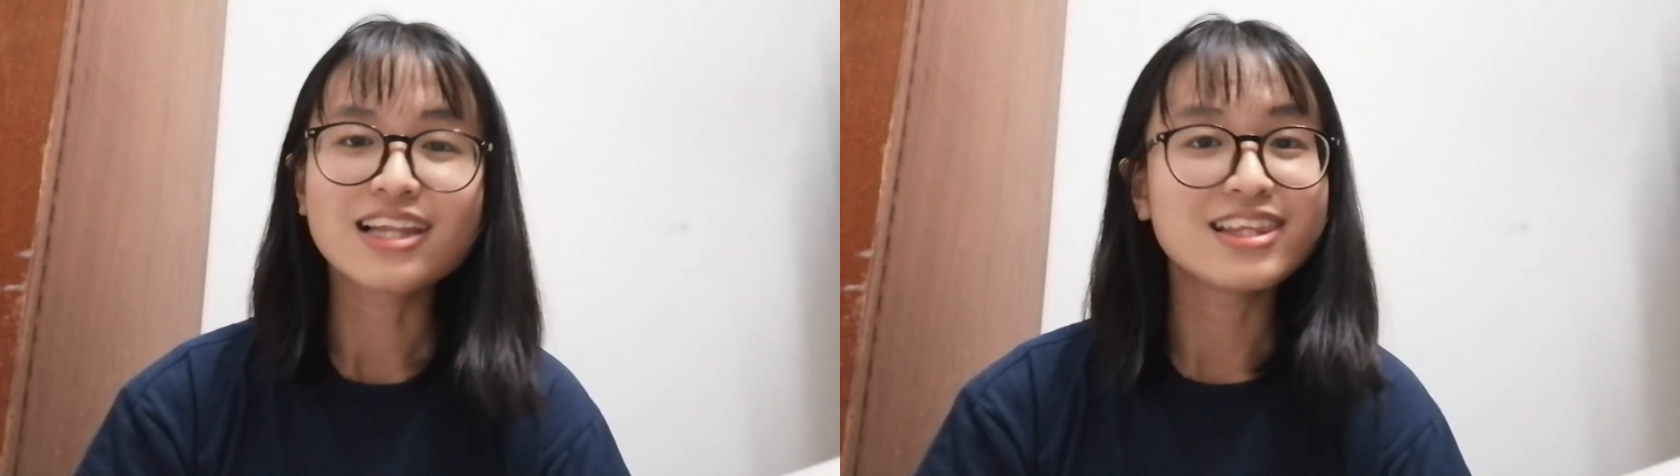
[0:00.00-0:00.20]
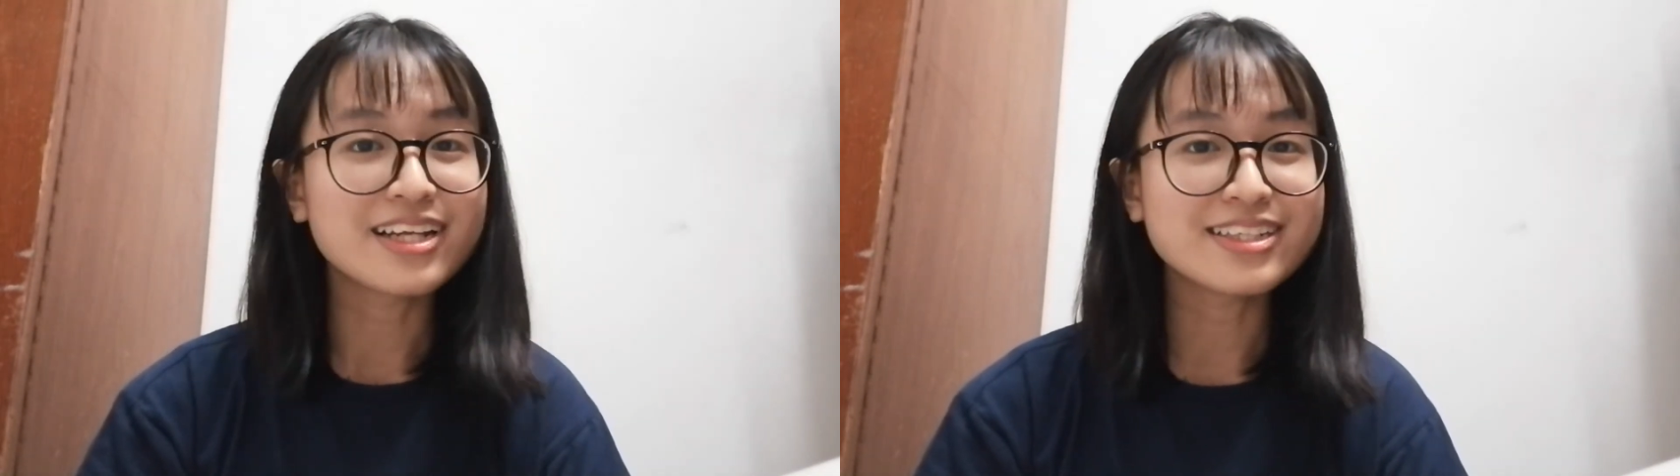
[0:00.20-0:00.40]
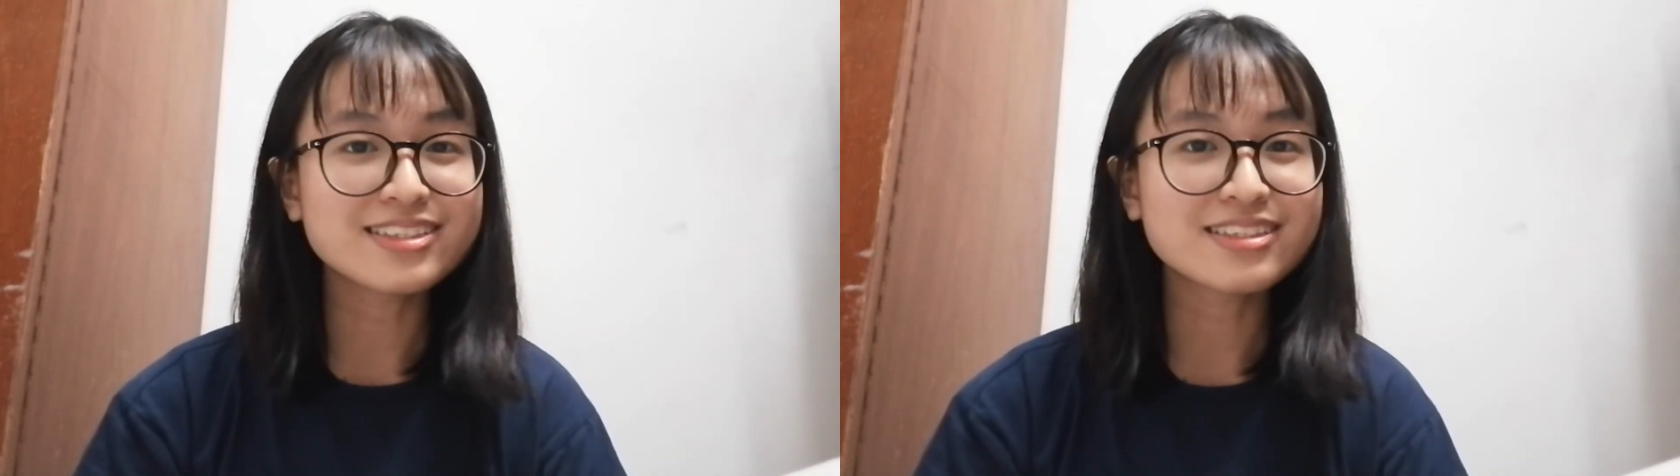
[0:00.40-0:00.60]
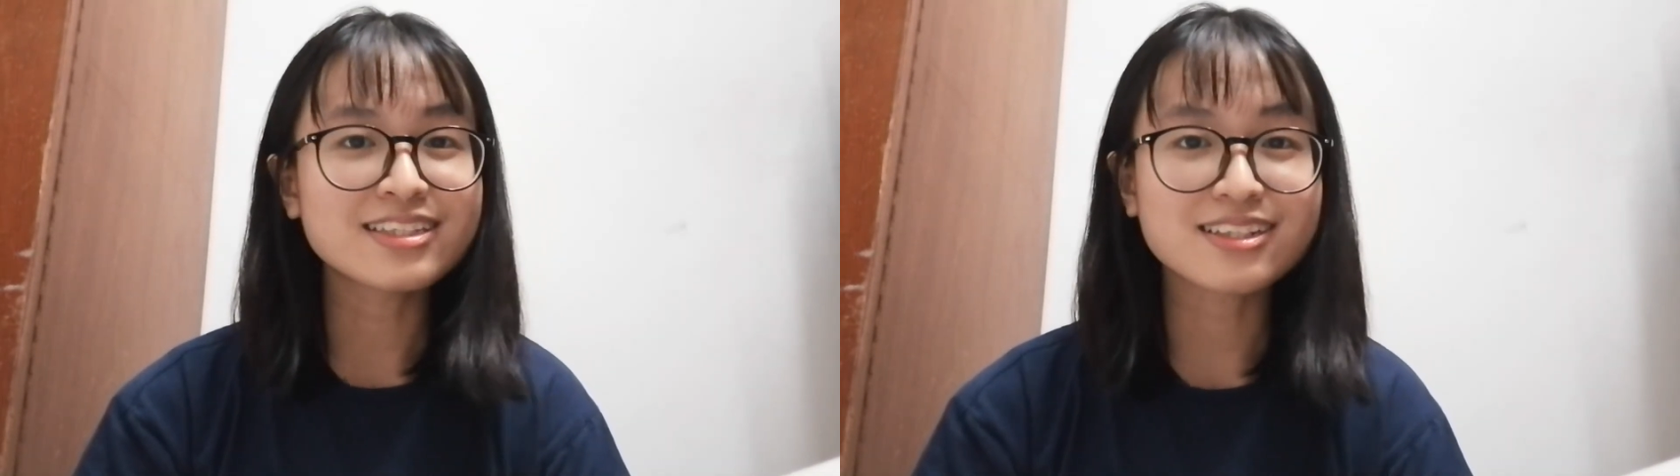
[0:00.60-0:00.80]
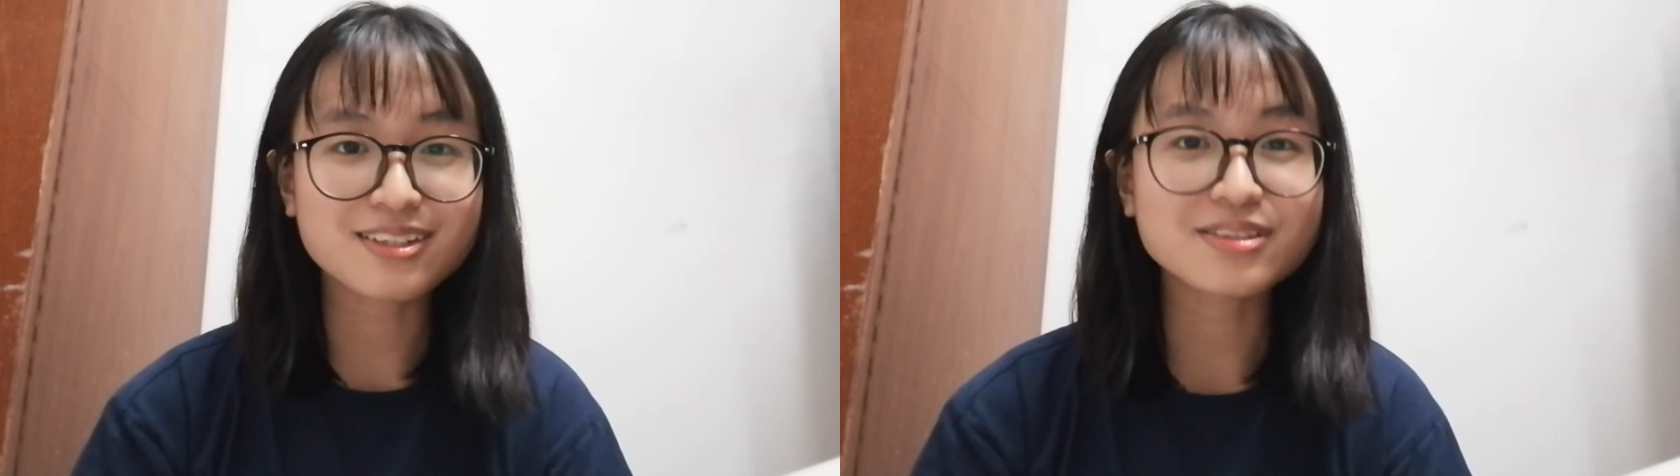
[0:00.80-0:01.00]
Let it
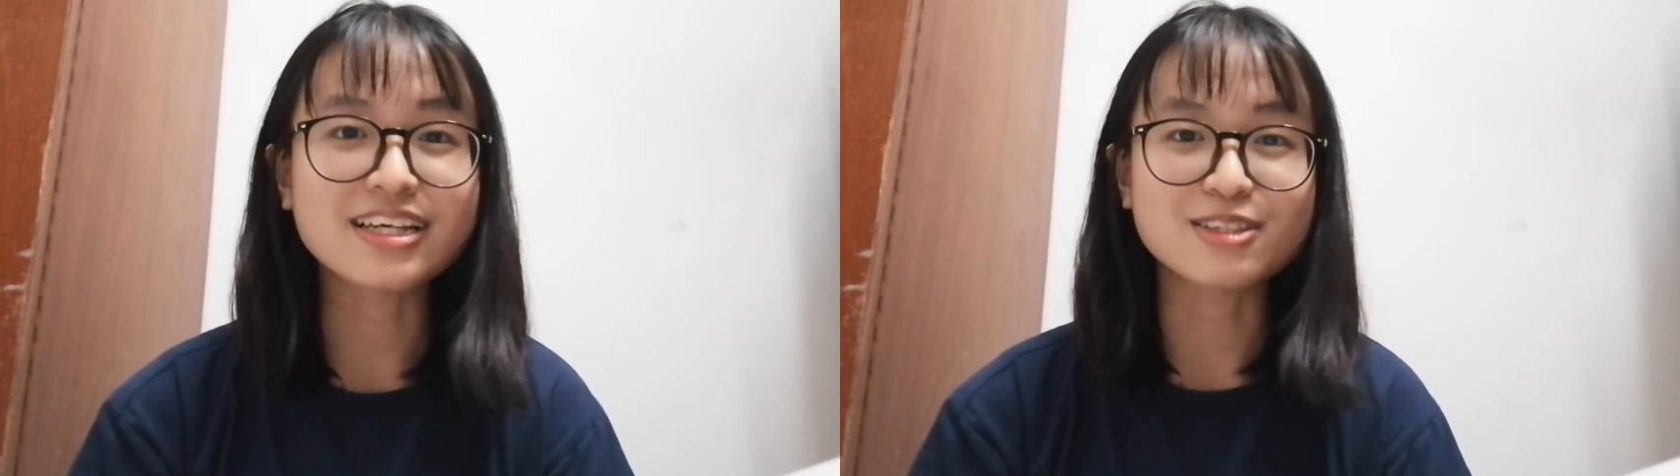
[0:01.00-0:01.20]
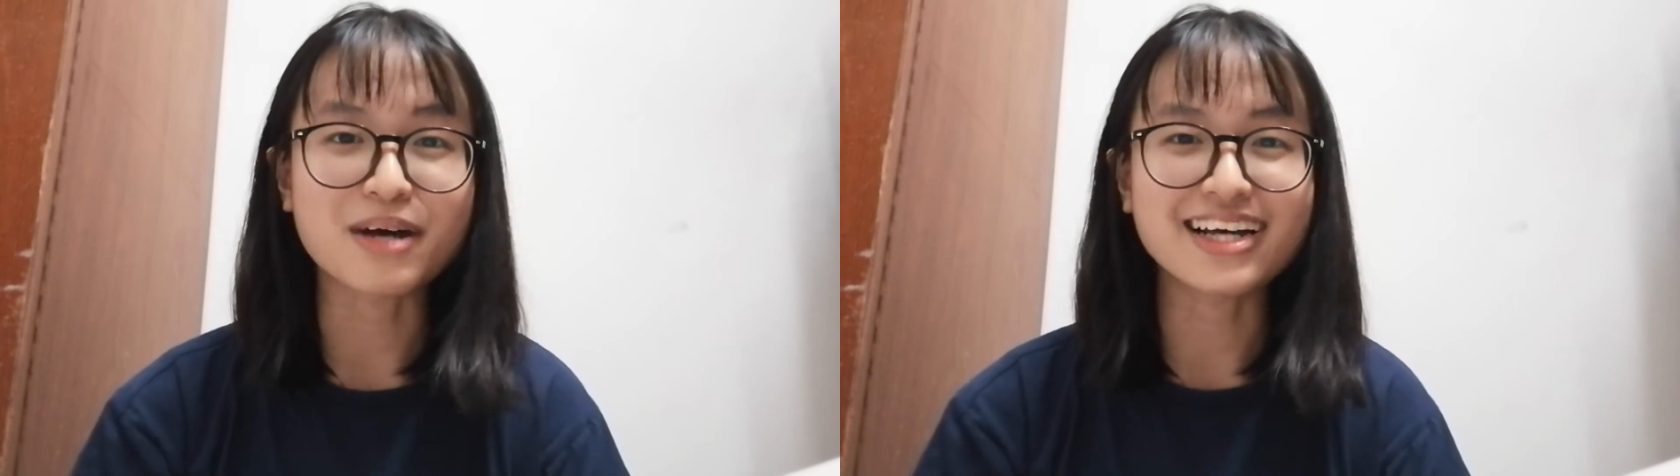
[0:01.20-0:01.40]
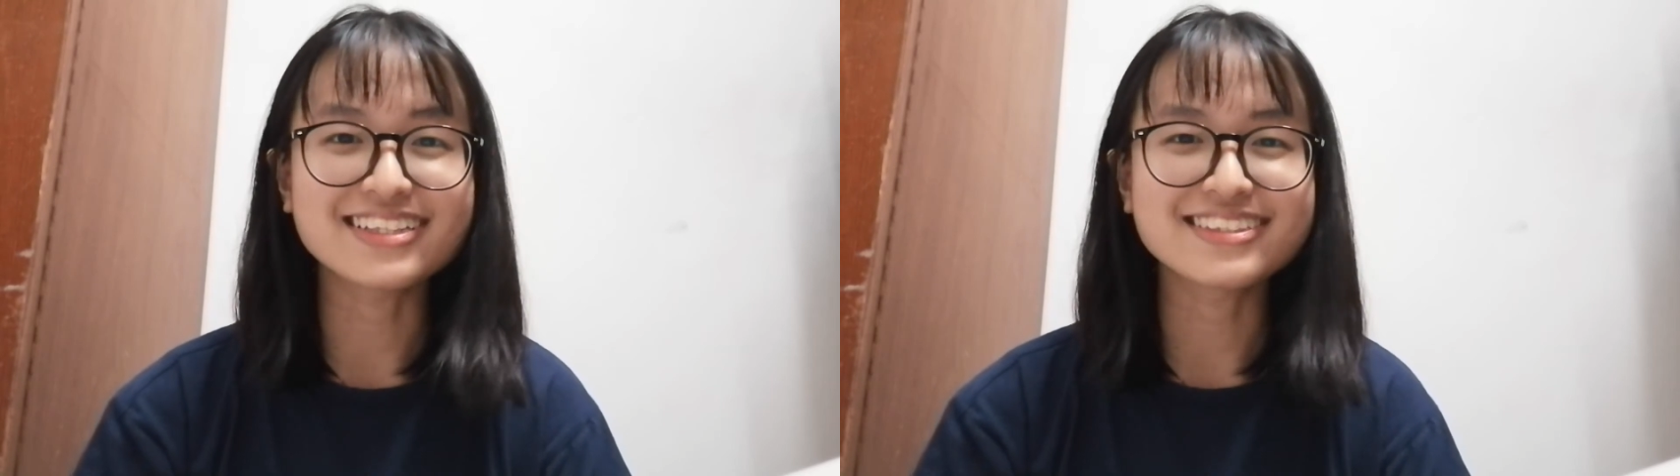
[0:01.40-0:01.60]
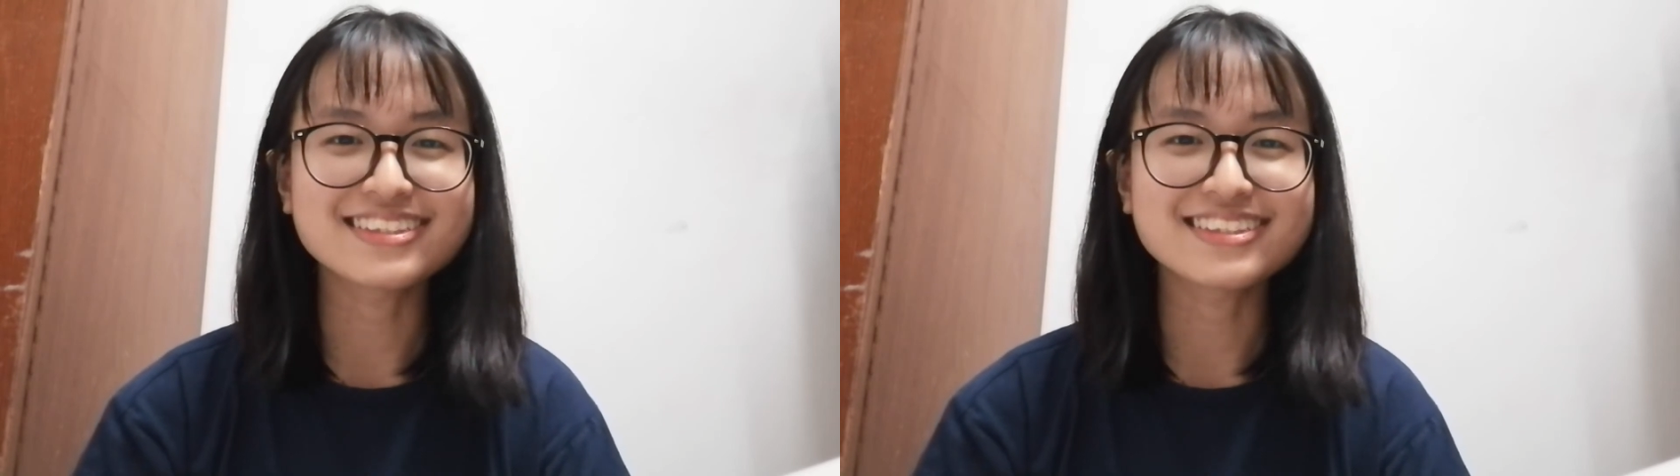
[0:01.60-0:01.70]
tickle your taste bud.